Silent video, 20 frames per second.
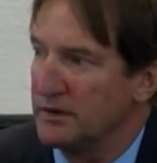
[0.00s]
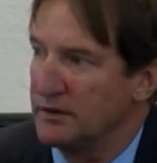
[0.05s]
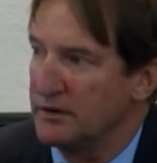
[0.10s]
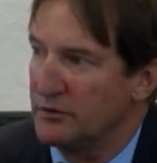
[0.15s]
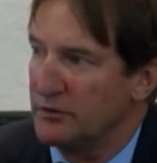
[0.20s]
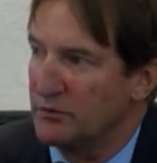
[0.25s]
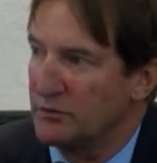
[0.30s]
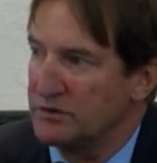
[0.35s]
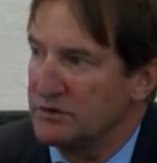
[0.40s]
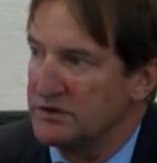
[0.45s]
an
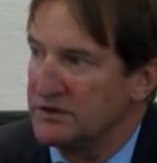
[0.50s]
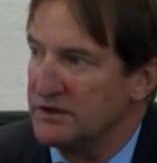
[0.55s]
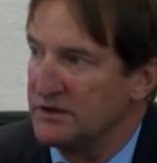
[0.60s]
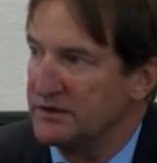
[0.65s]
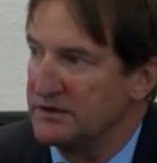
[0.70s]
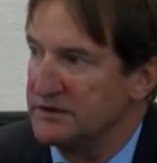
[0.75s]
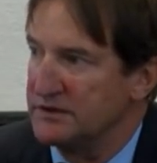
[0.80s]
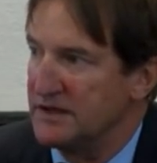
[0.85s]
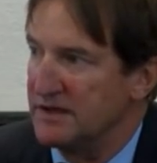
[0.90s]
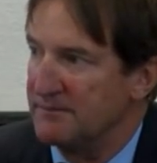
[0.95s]
Irwin
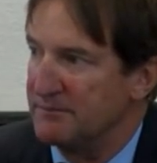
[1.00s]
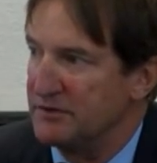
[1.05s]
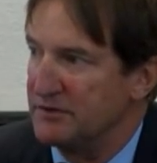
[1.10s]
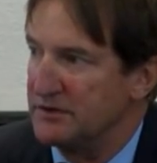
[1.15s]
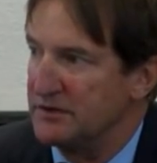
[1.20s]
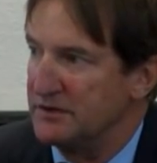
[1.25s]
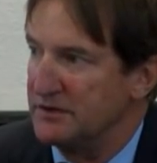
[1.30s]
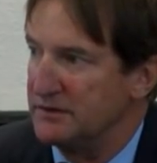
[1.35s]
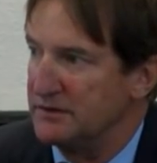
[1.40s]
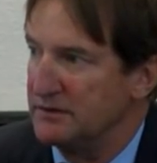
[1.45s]
County
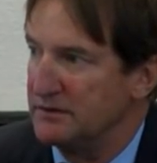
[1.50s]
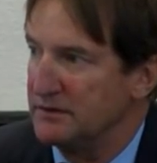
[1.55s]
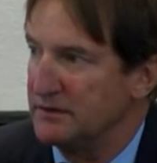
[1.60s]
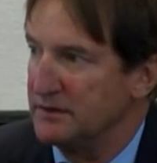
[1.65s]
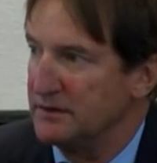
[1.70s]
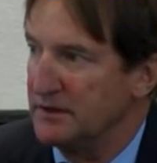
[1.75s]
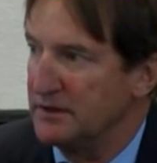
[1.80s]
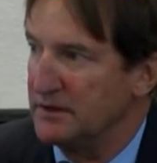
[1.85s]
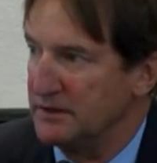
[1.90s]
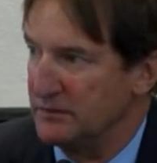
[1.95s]
deputy
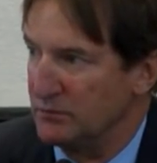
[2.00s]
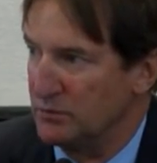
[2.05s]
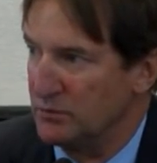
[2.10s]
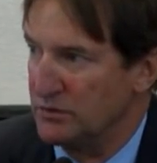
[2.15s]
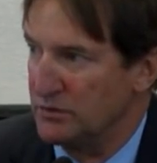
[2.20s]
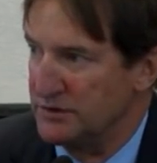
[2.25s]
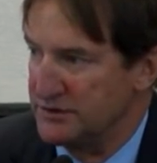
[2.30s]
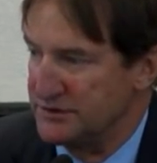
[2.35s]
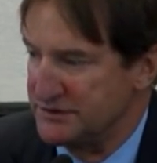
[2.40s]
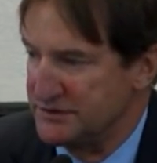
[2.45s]
and it
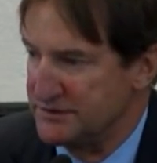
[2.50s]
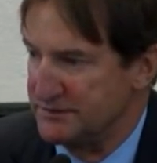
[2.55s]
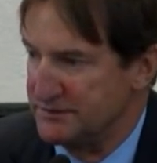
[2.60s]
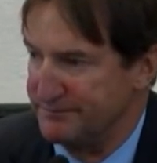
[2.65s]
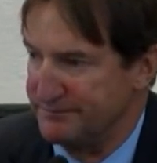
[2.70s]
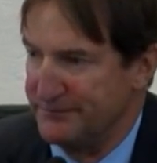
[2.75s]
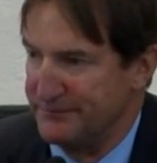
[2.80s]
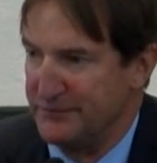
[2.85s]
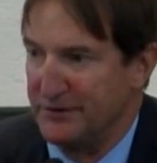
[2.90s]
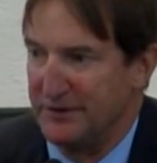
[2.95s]
was
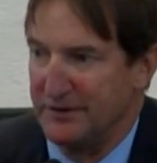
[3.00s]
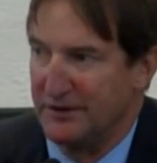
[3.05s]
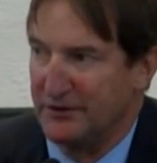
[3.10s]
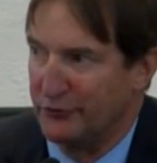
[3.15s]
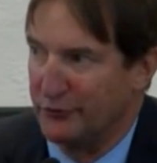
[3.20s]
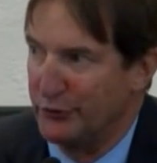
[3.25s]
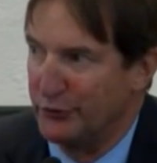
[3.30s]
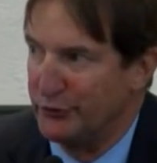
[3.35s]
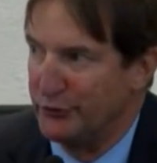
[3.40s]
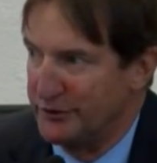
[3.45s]

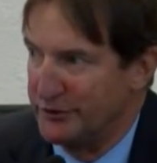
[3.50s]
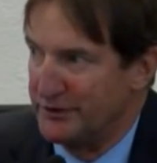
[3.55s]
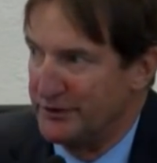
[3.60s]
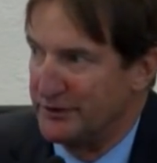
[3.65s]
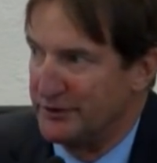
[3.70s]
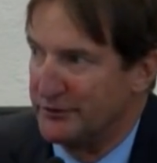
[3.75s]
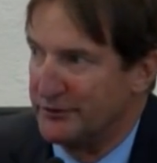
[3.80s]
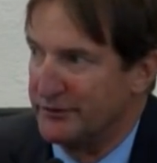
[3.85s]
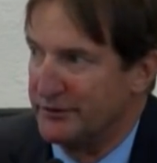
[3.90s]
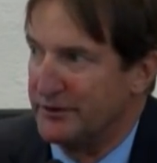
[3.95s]
included
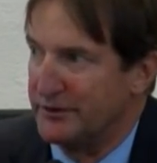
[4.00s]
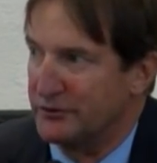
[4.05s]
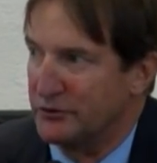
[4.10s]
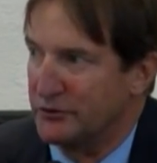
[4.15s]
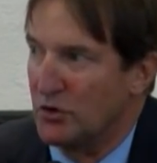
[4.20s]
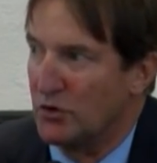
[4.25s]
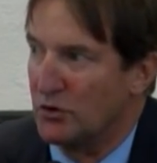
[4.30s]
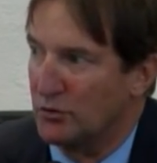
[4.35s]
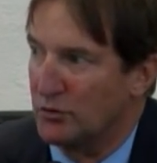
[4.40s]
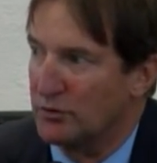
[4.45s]
in a, in a
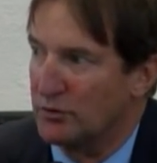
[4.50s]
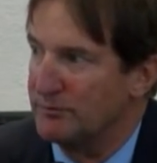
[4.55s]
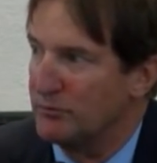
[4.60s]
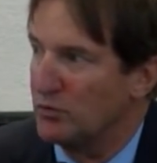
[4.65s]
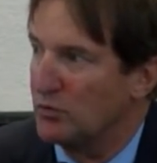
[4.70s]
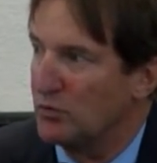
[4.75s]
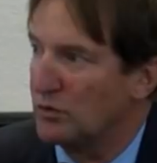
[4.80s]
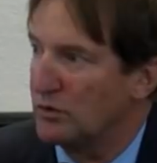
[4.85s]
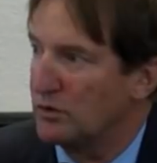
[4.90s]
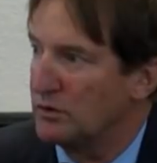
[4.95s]
longer
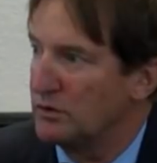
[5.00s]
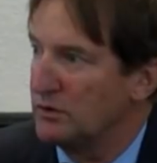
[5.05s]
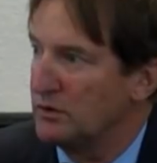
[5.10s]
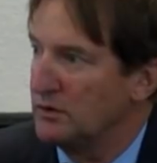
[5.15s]
report.